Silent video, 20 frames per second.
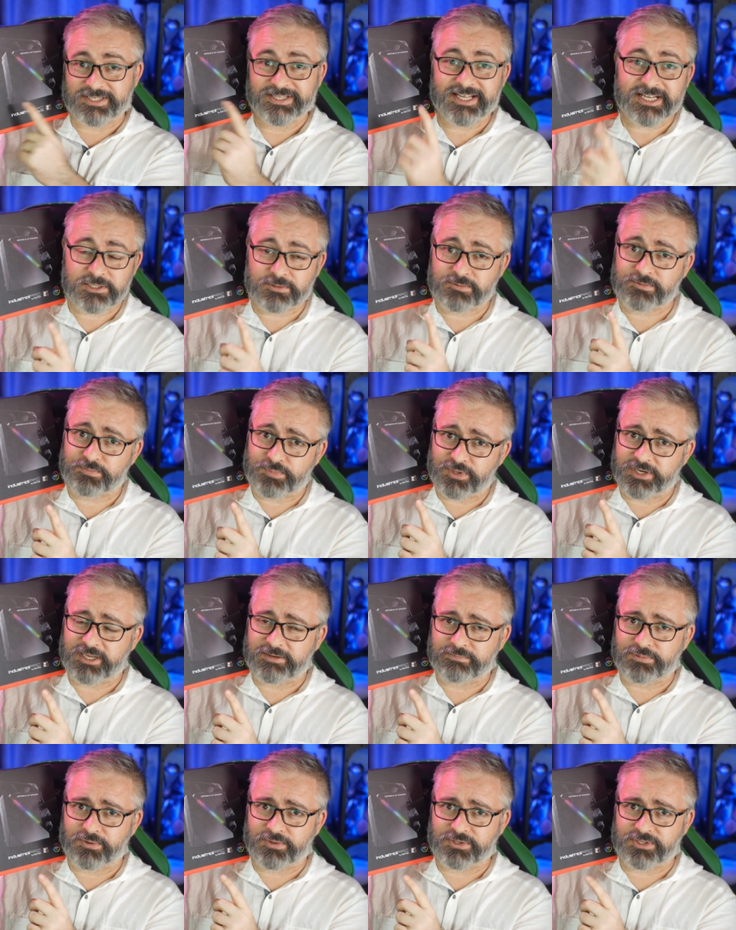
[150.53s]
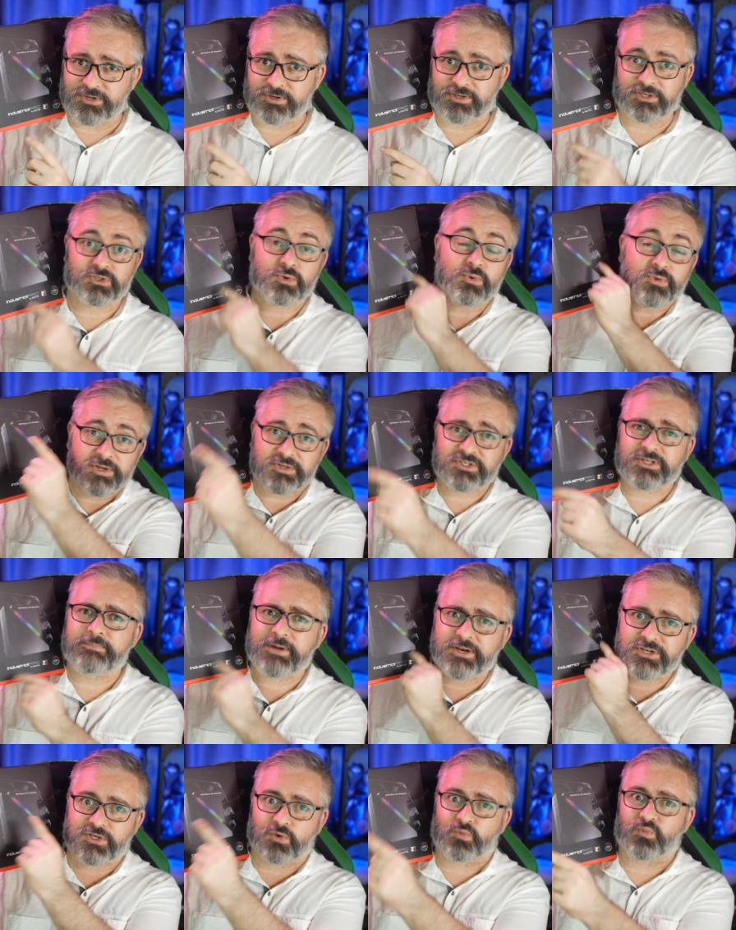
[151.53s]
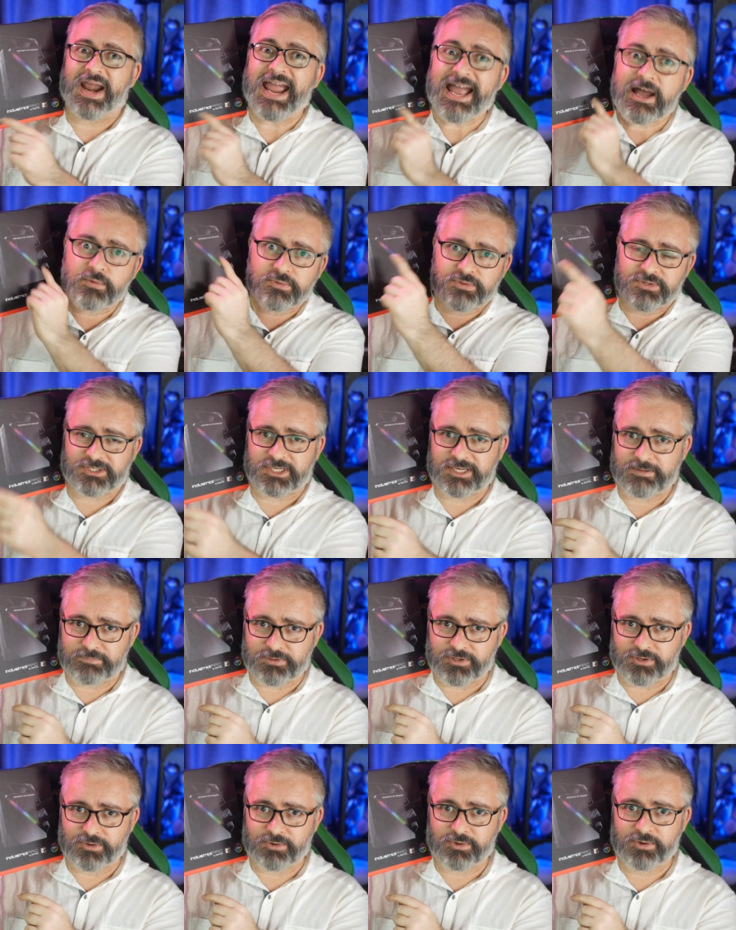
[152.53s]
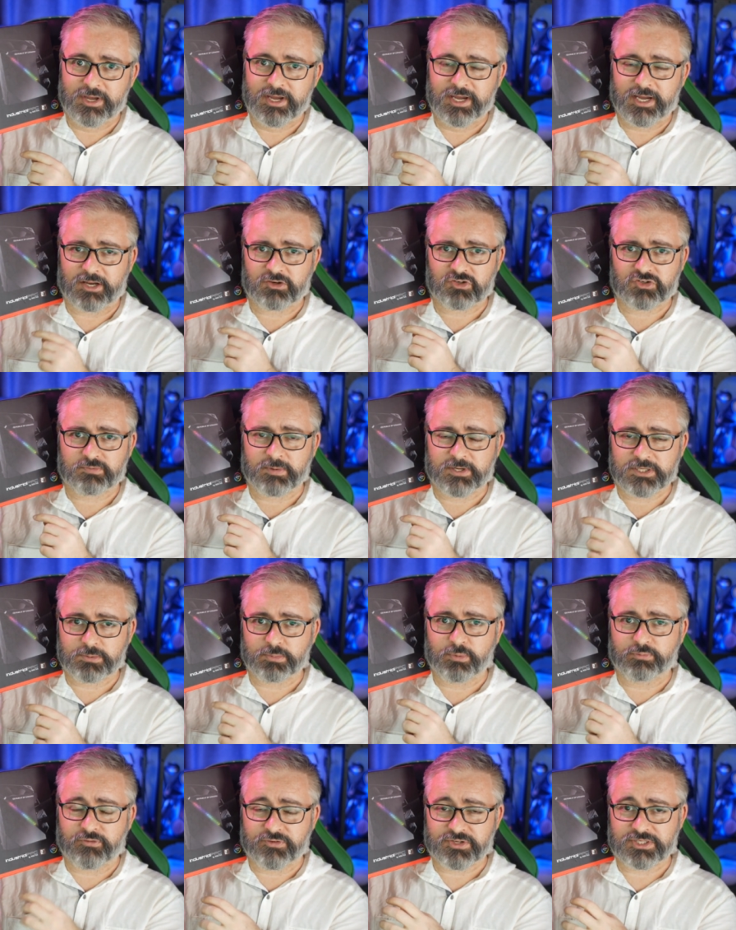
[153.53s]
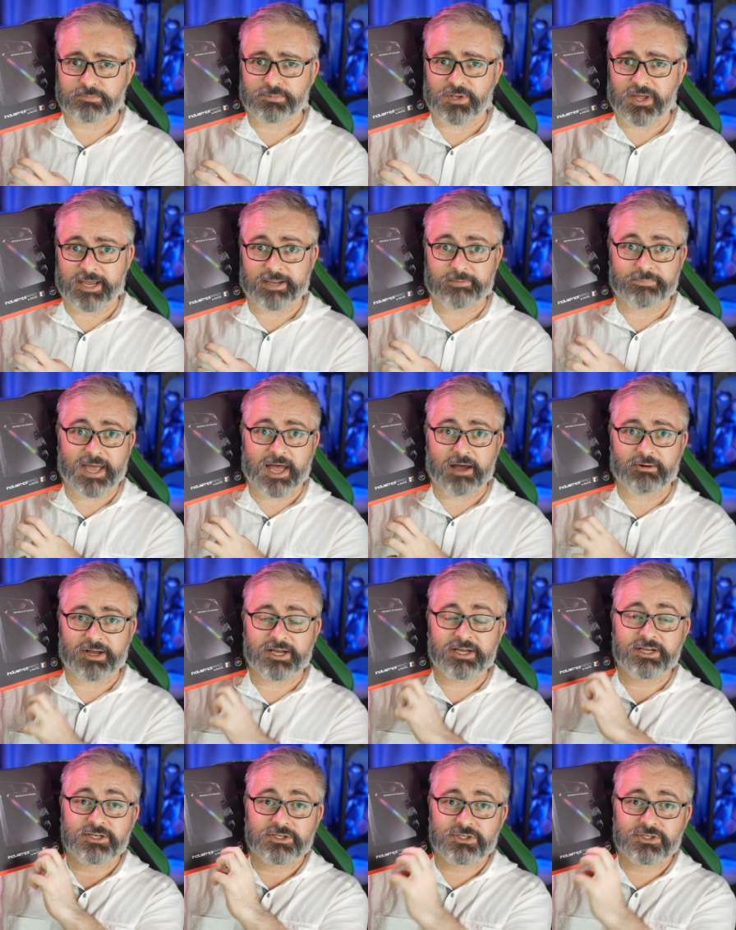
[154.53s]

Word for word: And that's pretty important too, because all those components around the C P U are responsible for supplying power